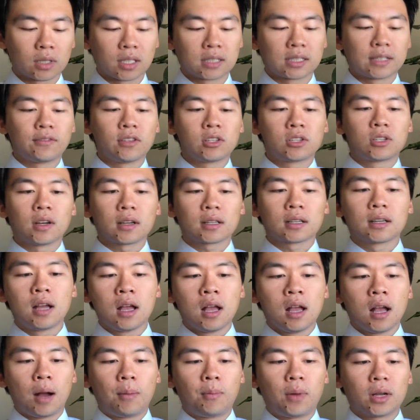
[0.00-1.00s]
Because if you took
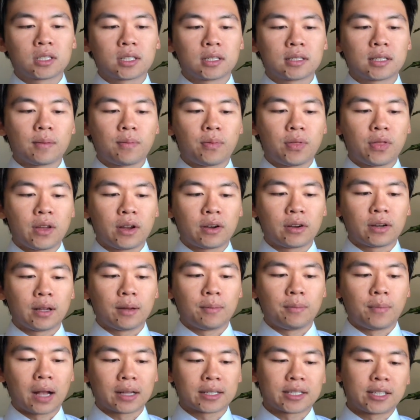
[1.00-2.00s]
a bunch of diphtheria
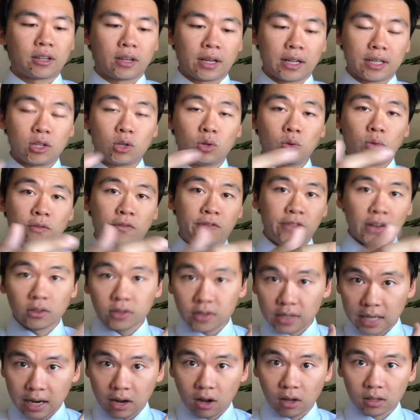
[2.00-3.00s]
bacteria and you
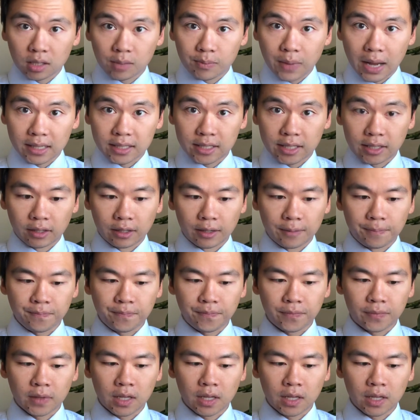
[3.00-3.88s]
filtered out all the bacteria,